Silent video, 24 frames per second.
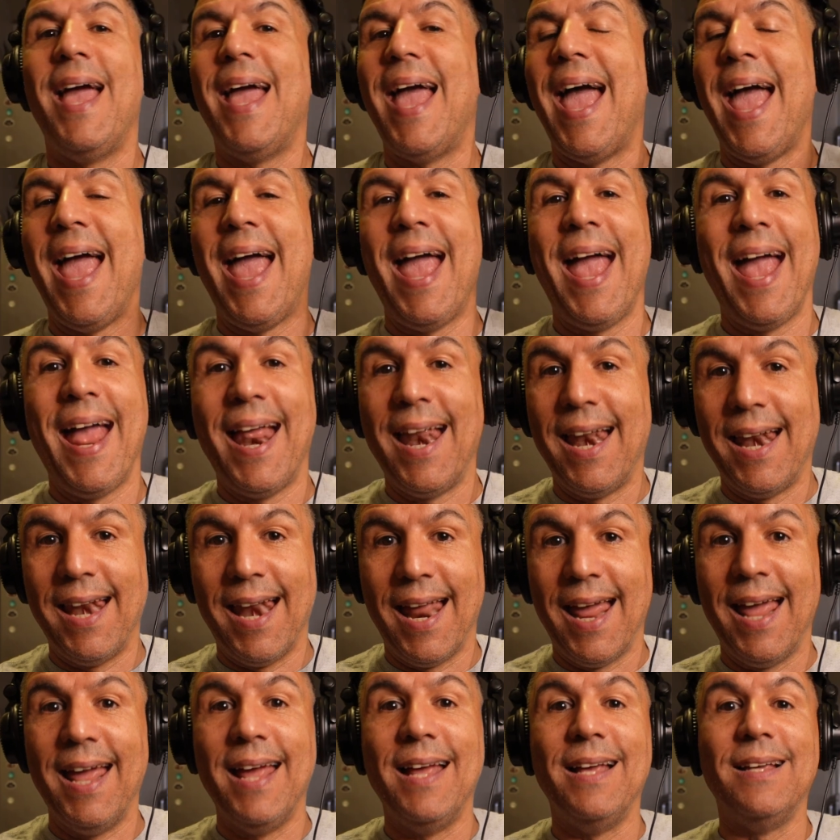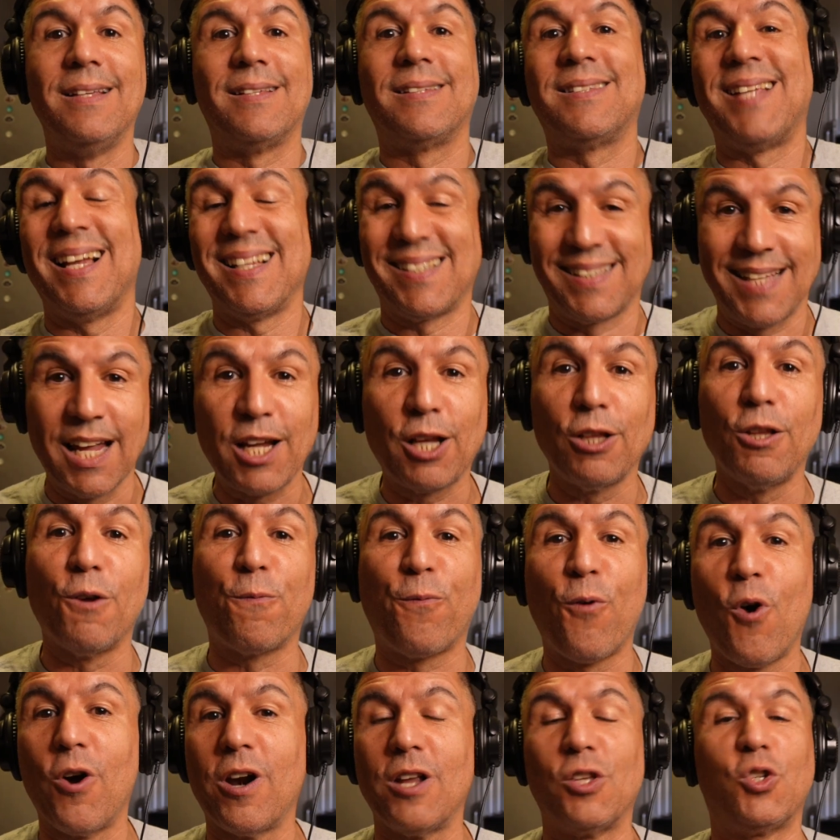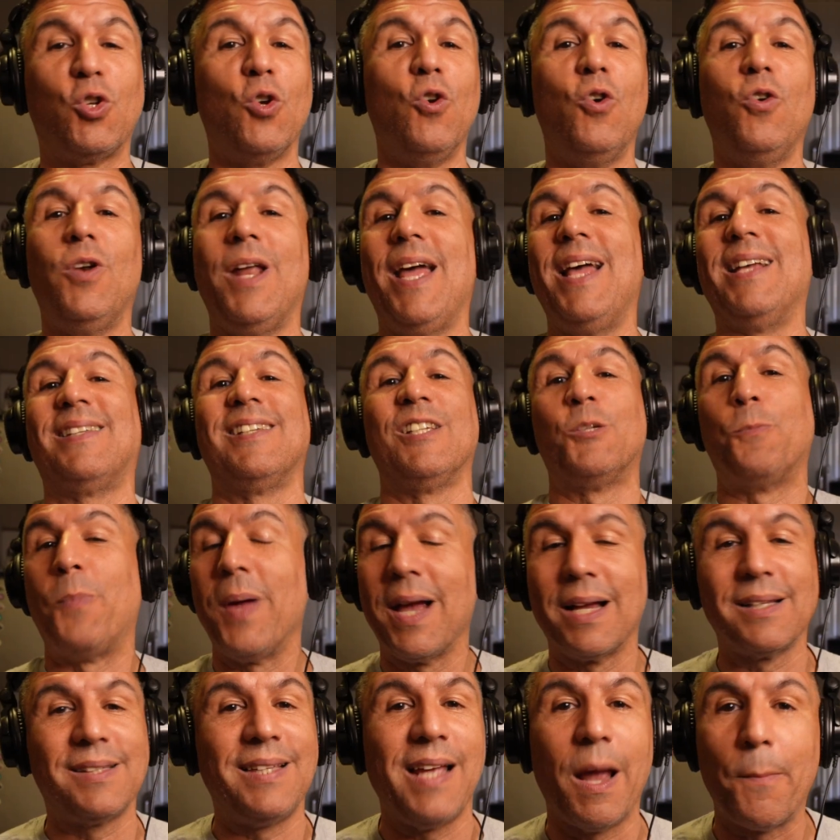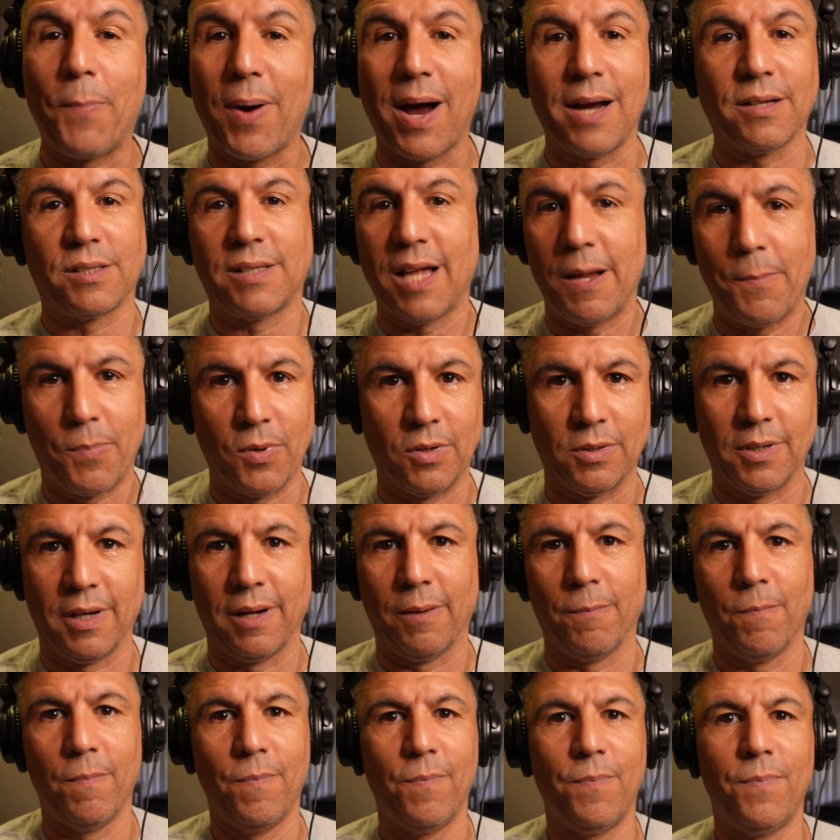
and his testicular fortitude is as big as the Empire State Building.